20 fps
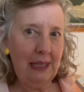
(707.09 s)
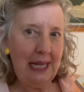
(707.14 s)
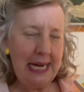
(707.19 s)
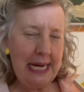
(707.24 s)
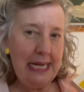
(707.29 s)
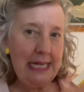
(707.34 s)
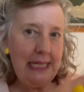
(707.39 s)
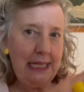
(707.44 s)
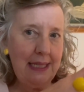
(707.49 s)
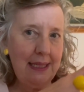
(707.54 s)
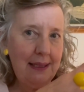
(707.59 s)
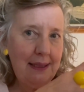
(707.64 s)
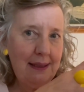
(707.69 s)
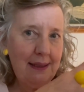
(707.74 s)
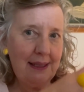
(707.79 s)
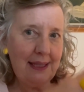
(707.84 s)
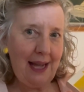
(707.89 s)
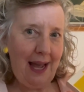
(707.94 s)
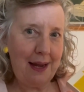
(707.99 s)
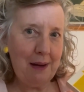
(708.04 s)

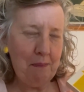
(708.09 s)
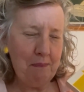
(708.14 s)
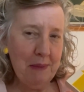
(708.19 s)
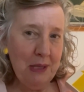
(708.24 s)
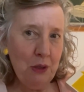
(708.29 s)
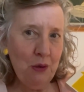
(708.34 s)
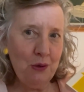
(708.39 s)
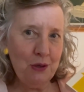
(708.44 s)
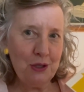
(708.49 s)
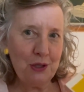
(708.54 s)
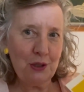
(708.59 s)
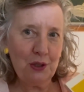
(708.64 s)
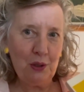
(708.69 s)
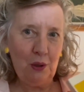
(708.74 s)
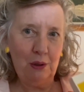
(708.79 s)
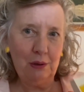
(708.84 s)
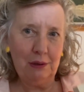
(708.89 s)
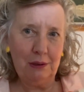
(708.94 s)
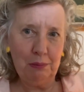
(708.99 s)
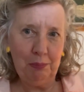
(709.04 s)
in Kate
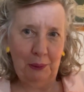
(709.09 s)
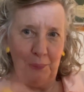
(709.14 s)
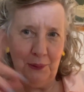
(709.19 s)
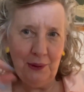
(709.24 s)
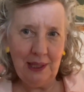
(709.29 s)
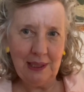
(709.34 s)
Mildenhall's book,